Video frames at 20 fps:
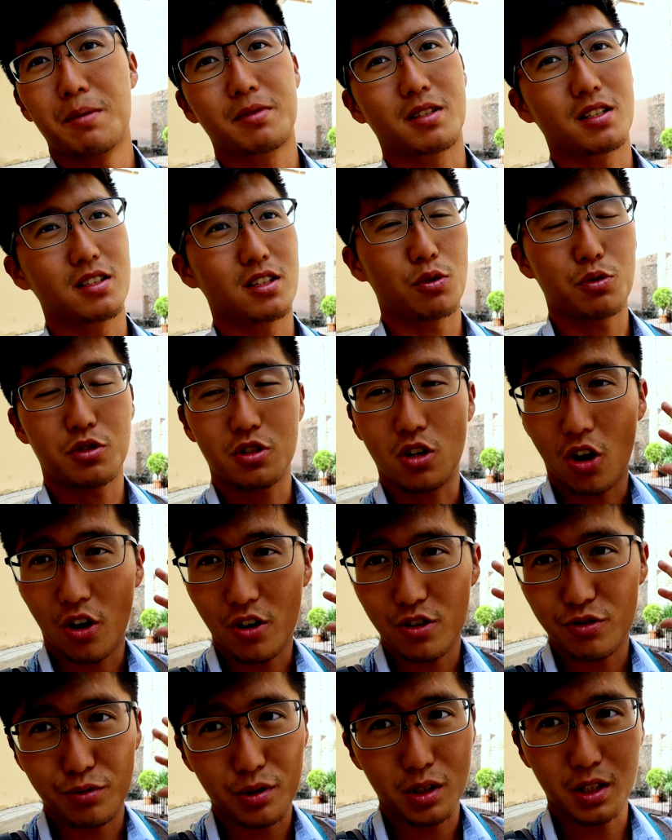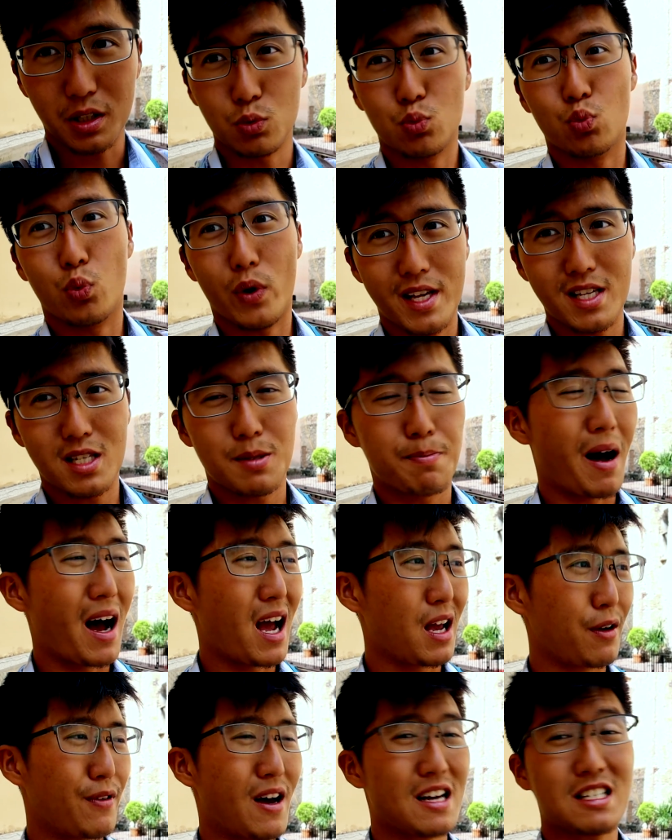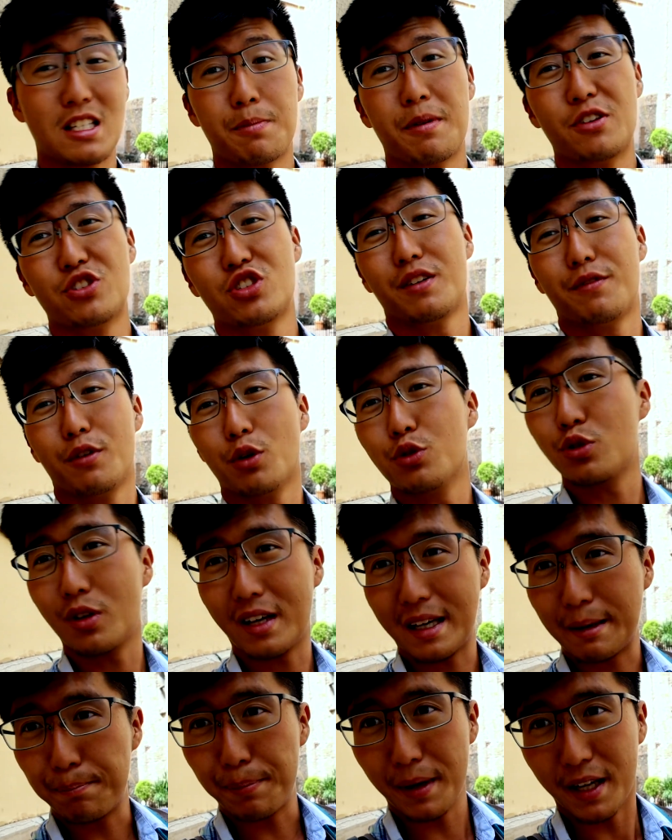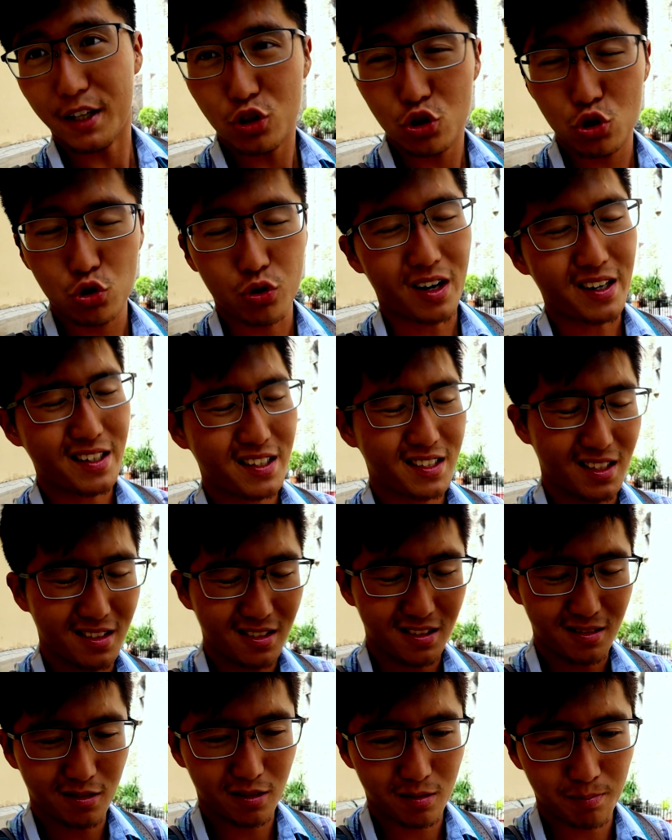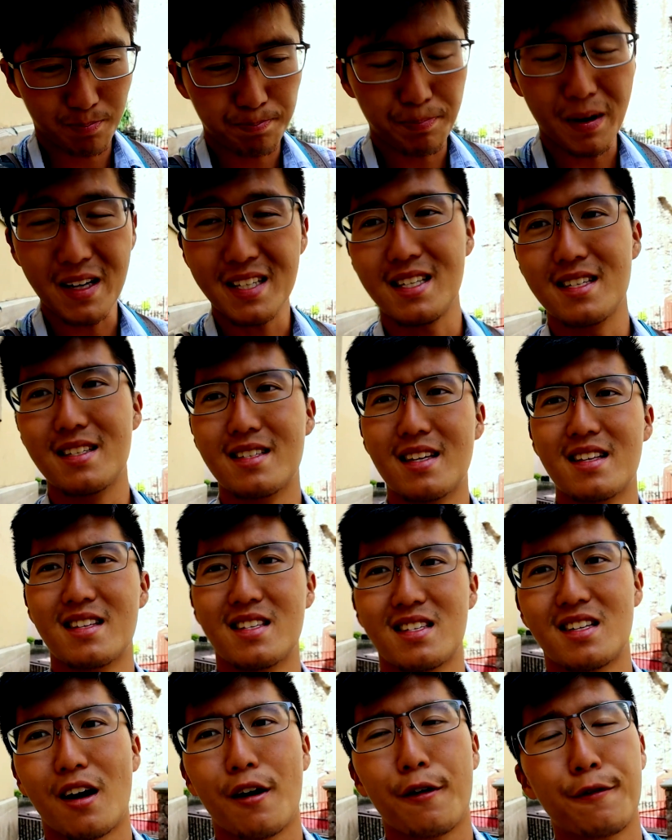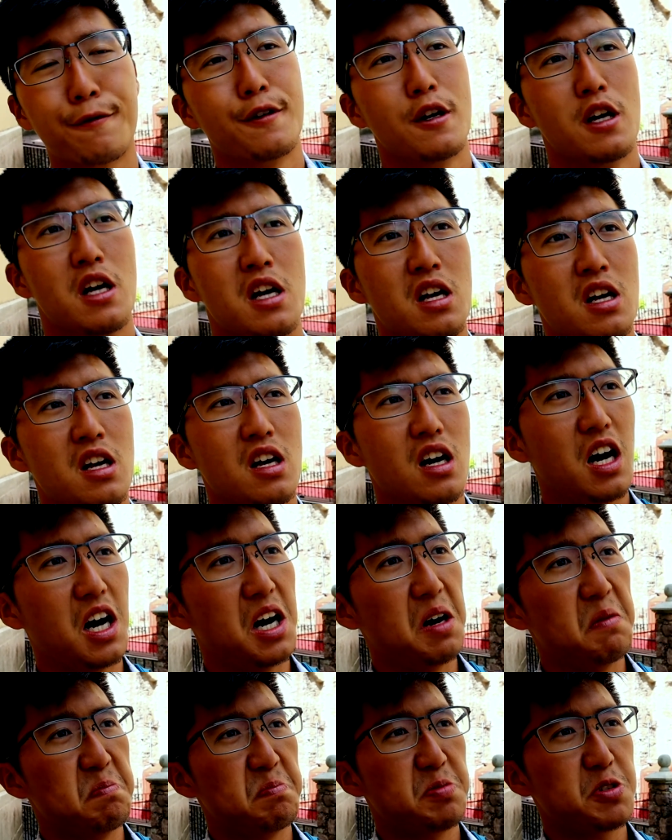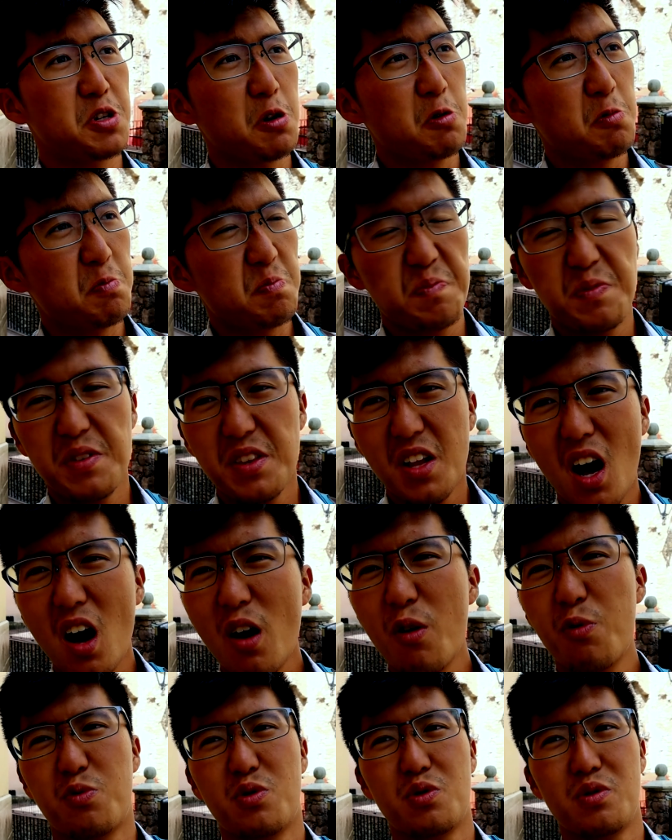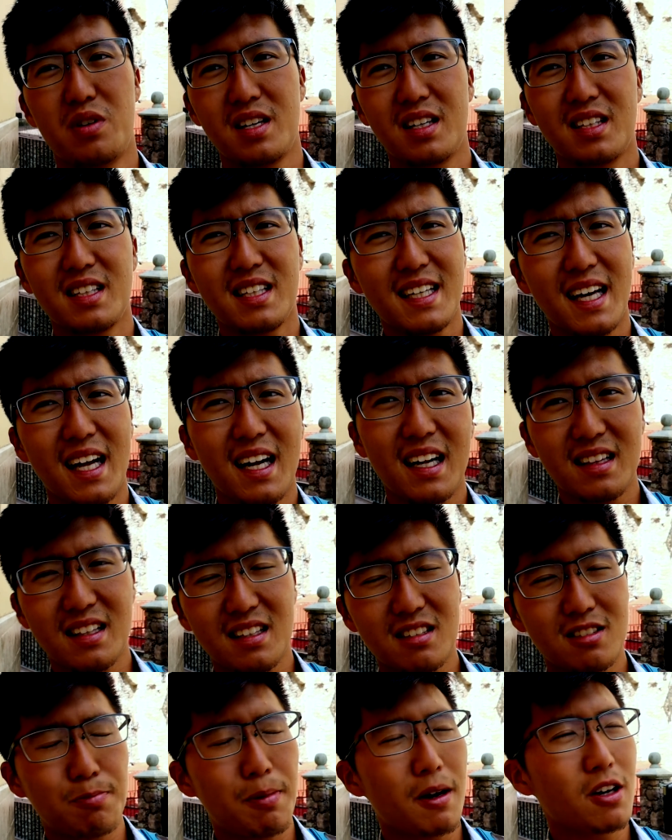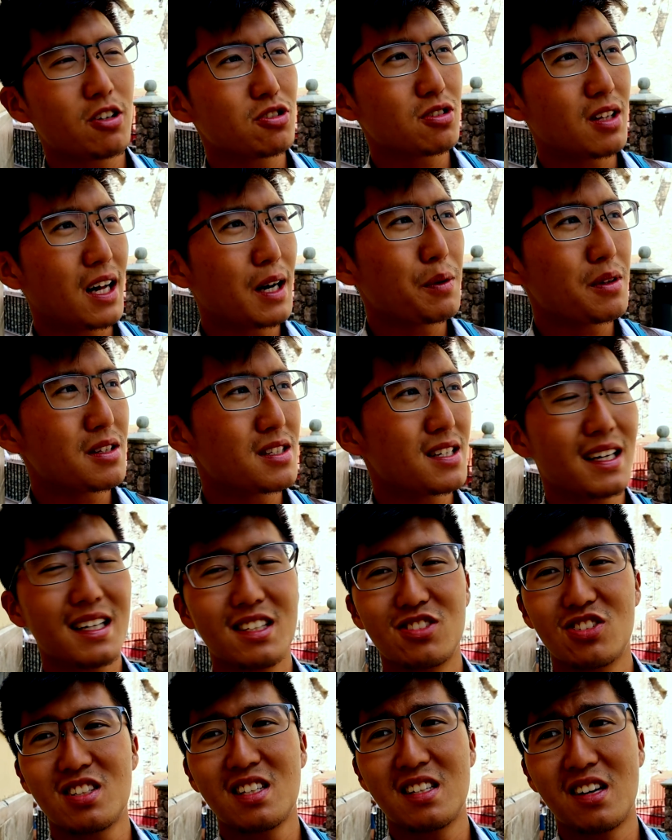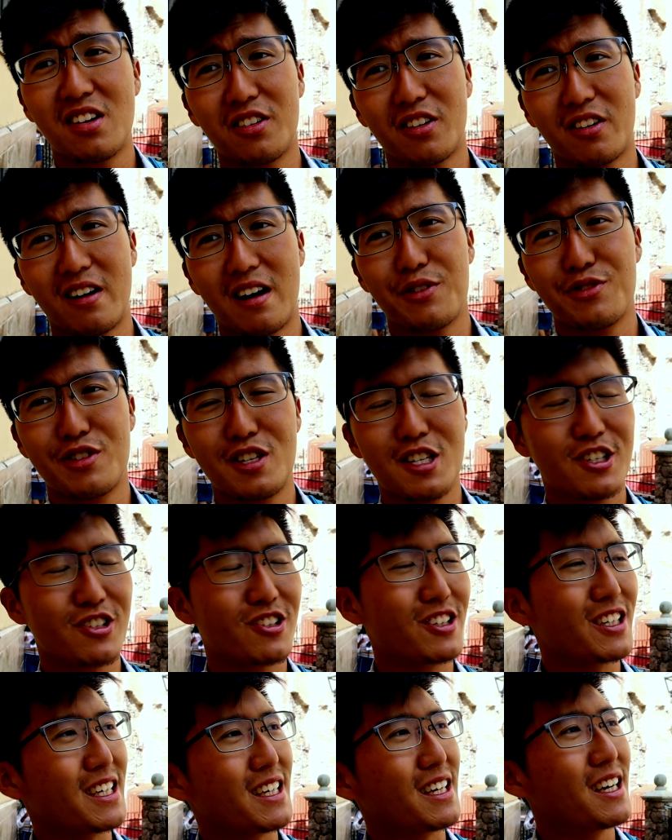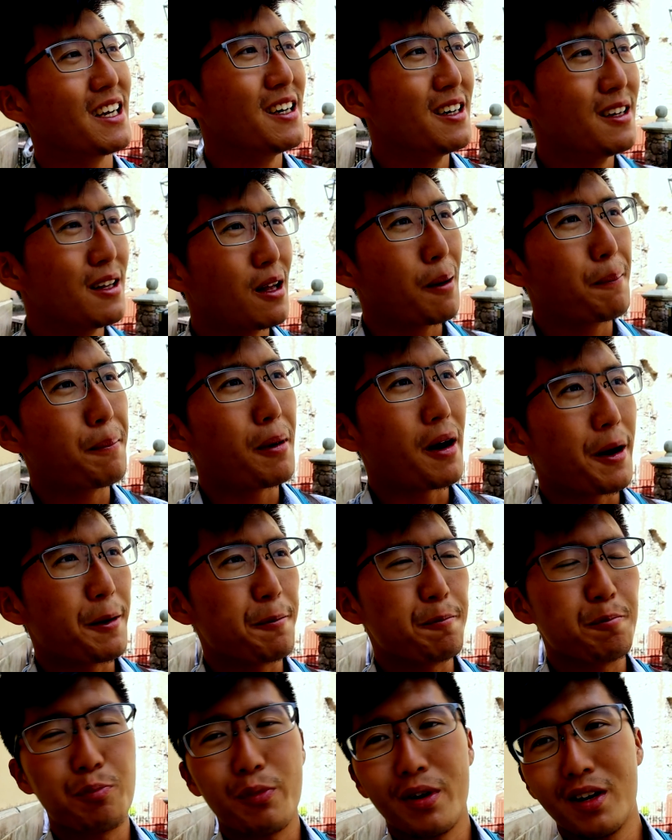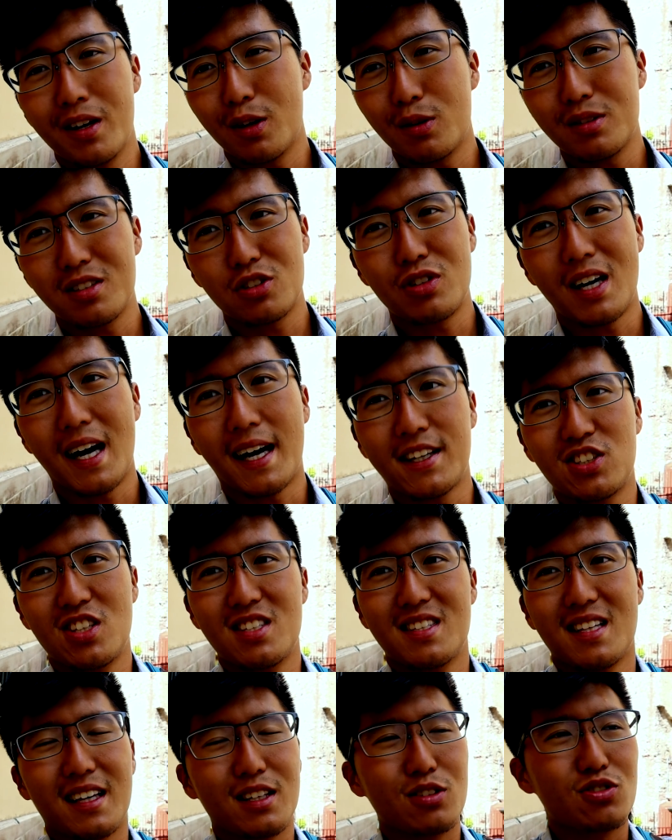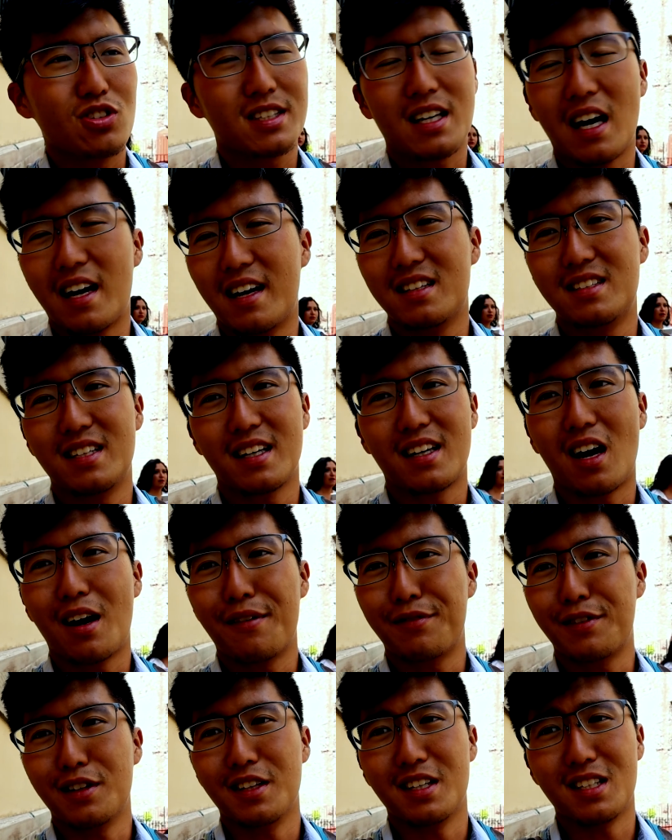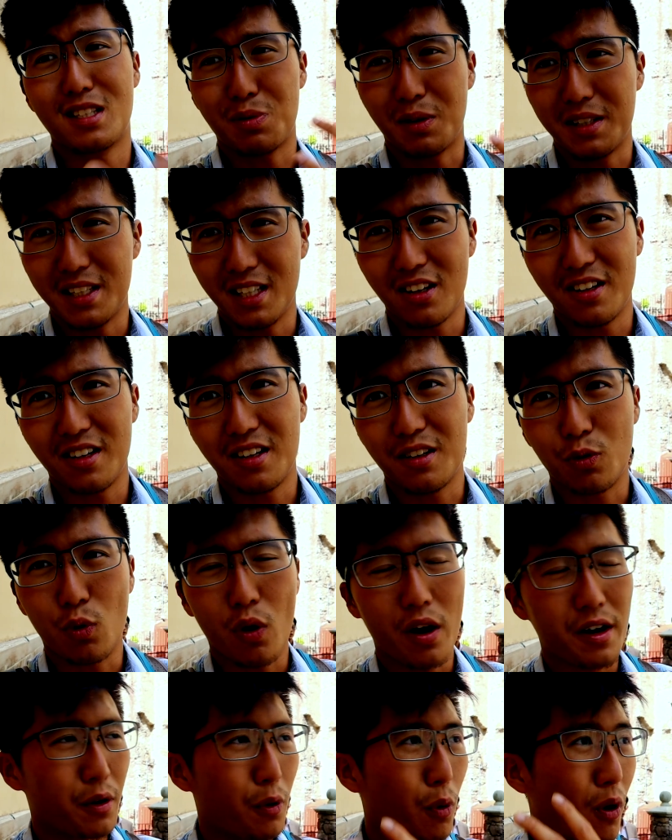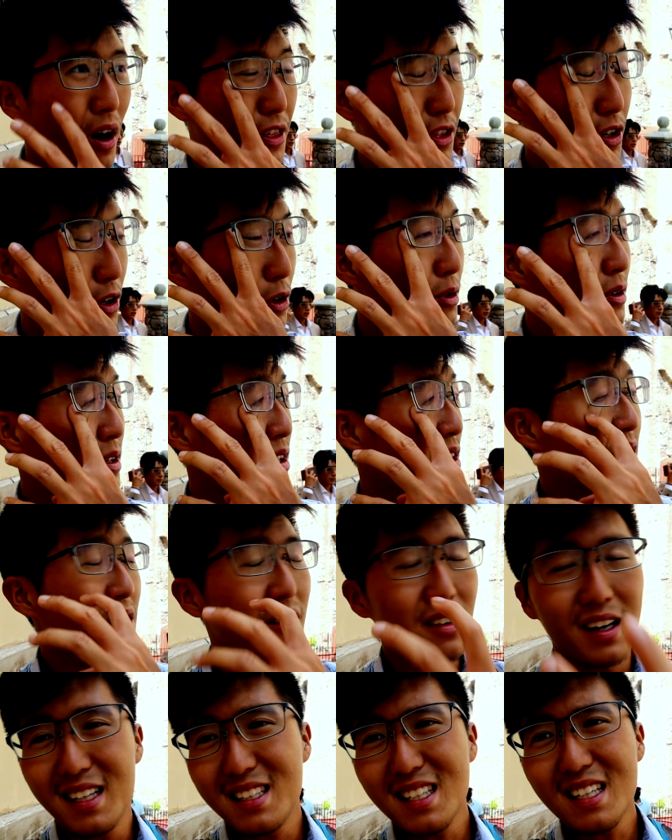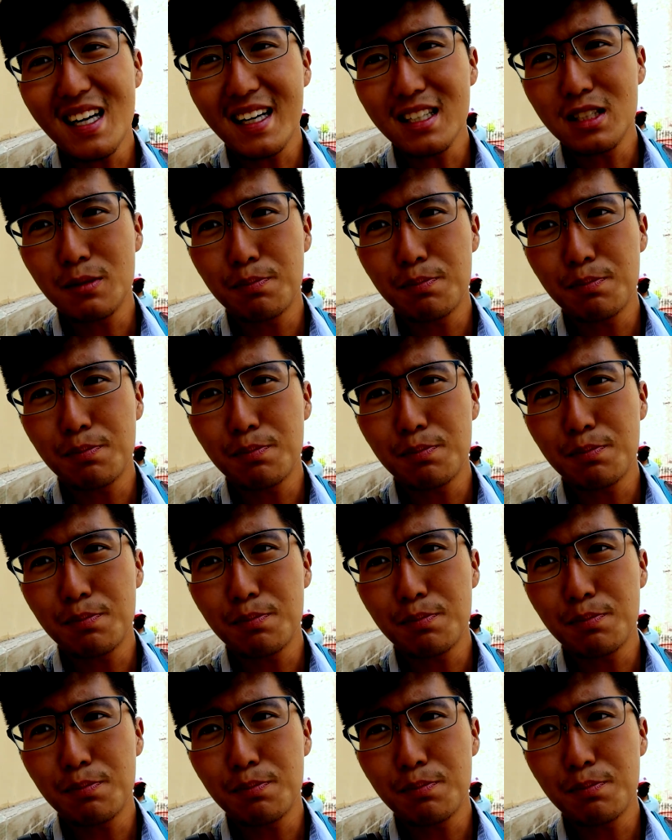because those cars really whiz by fast, especially those like big trucks and buses and stuff. So not really anything special, I would say. It's just an underground street, but one of those attractions that you just gotta tick off the list when you're in Guanajuato. It's a nice